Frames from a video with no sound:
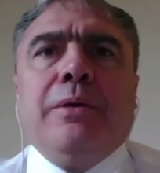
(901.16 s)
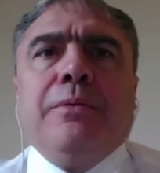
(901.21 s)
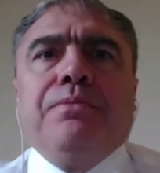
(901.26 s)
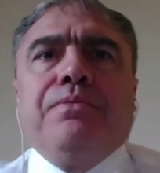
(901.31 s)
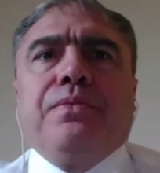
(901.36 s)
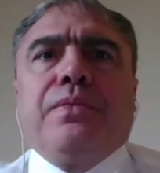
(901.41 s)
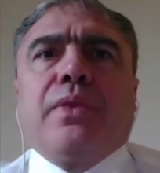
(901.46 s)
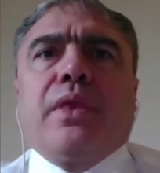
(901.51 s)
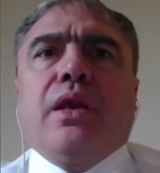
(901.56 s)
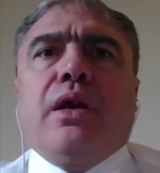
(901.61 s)
these
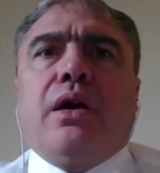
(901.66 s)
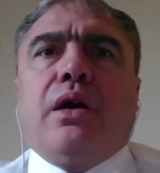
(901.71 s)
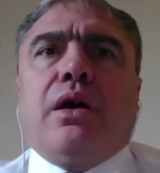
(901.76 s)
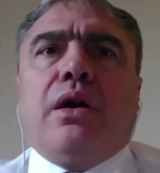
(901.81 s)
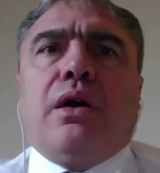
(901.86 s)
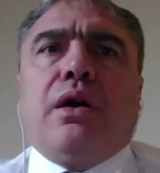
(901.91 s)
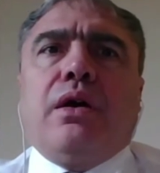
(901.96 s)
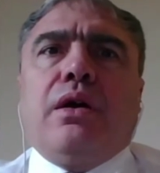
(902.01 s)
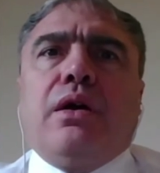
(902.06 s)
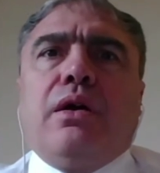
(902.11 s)
new
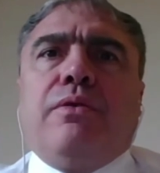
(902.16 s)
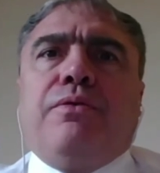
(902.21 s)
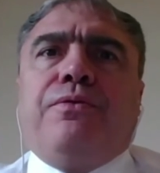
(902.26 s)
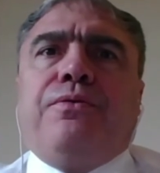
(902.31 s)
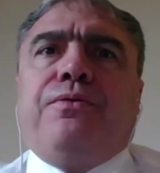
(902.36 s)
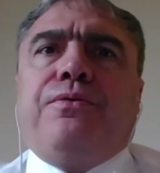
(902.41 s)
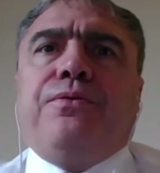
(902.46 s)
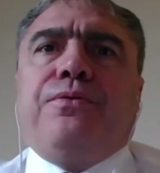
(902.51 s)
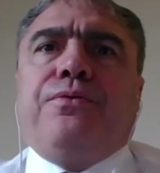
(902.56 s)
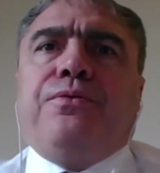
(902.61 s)

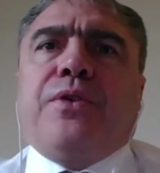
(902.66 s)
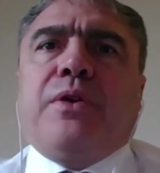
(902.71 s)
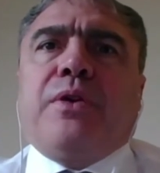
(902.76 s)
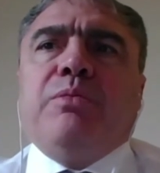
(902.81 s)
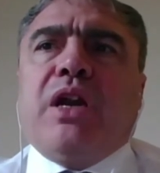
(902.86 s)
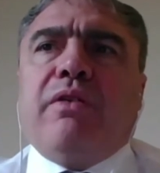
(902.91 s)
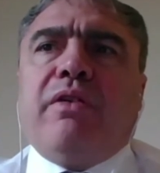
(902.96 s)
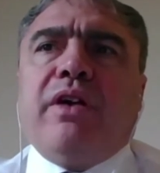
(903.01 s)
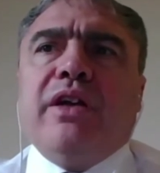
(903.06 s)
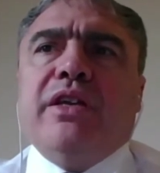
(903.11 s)
technological
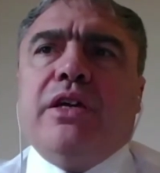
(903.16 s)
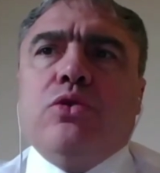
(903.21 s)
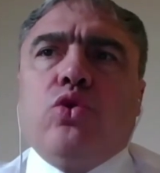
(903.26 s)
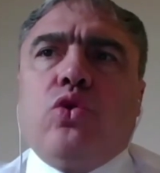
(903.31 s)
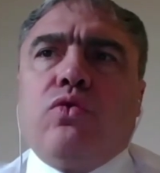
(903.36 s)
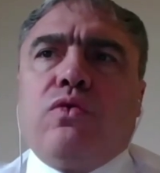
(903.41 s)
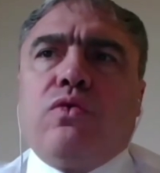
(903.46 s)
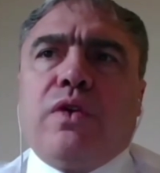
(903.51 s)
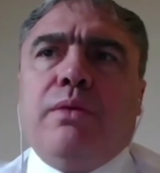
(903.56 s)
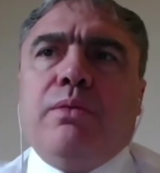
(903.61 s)
devices
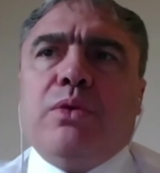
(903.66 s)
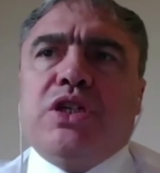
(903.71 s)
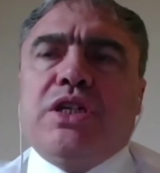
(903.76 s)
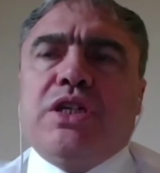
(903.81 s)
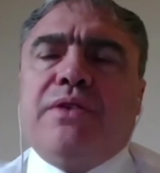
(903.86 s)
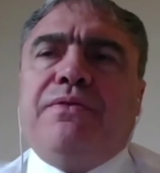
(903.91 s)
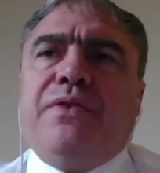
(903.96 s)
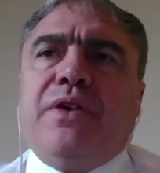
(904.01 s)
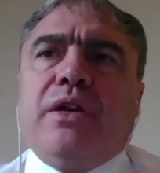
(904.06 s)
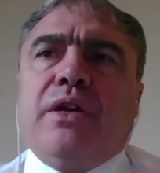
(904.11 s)
We
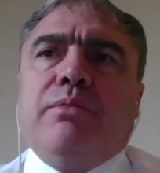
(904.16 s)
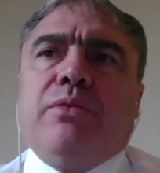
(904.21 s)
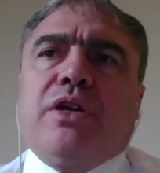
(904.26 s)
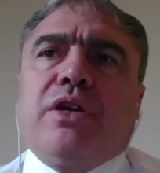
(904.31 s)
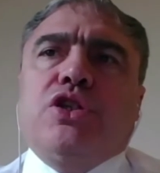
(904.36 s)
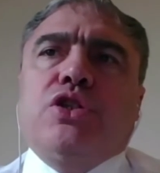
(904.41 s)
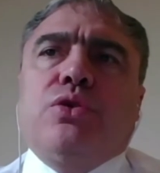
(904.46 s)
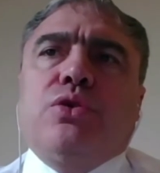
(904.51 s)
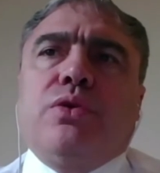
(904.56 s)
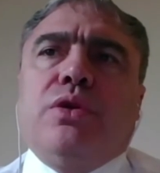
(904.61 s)
want them to
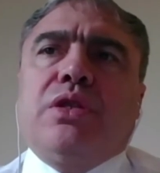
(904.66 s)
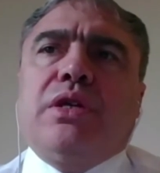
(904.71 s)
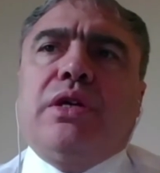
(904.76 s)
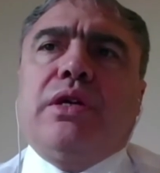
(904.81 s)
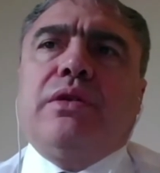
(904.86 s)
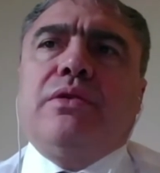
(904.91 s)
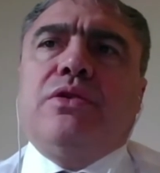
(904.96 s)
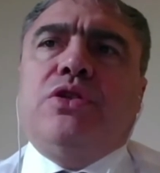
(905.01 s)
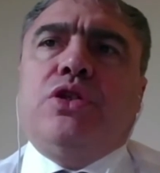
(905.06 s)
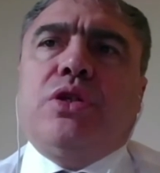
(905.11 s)
stay in
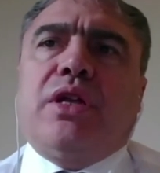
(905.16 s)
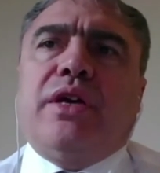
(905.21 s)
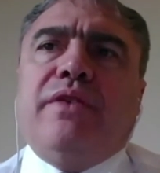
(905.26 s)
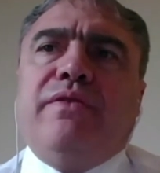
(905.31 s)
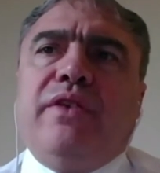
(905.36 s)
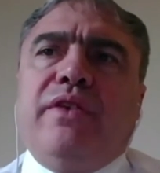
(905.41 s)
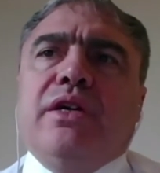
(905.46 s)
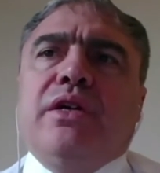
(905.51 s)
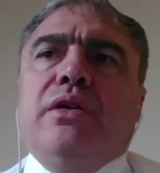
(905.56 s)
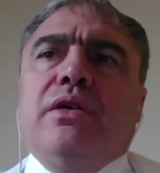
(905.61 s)

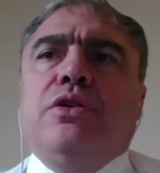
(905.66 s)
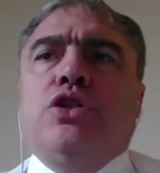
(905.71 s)
agriculture.